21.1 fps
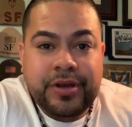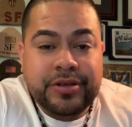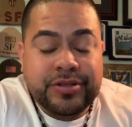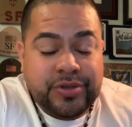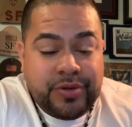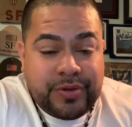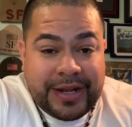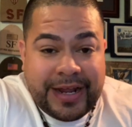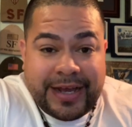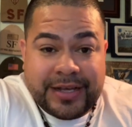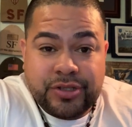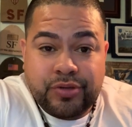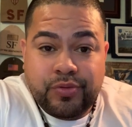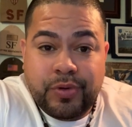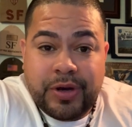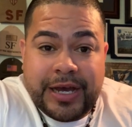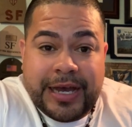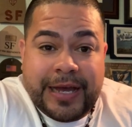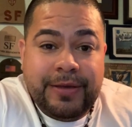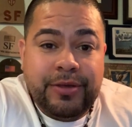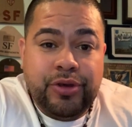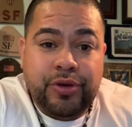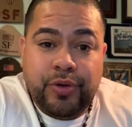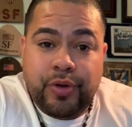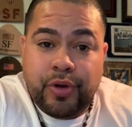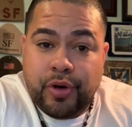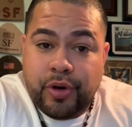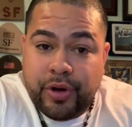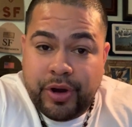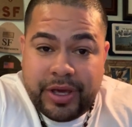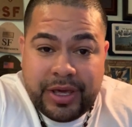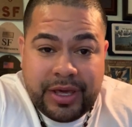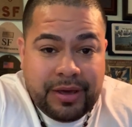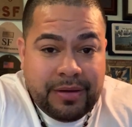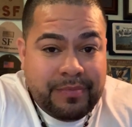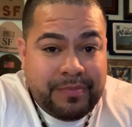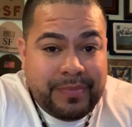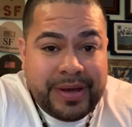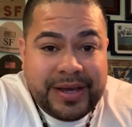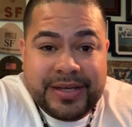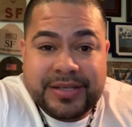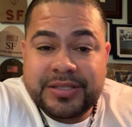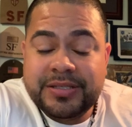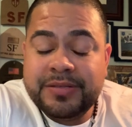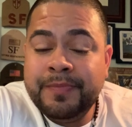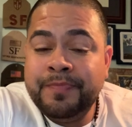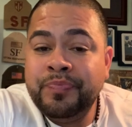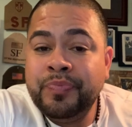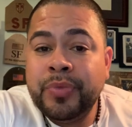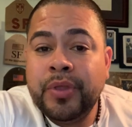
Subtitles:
So that's why you call EMS.